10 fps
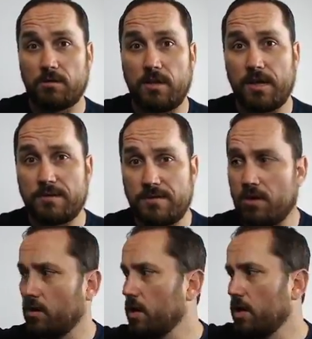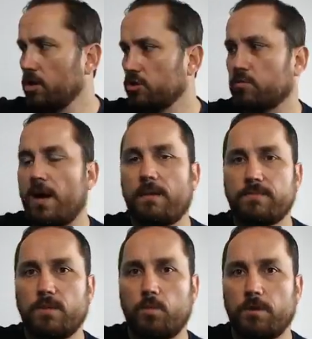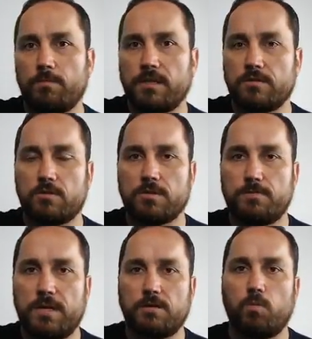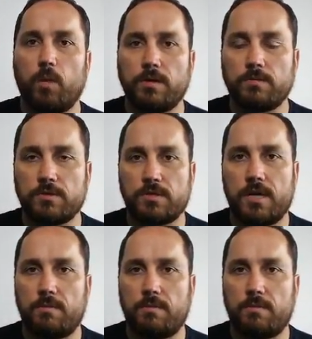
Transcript: trapped somewhere because they're spending way too much time on their logo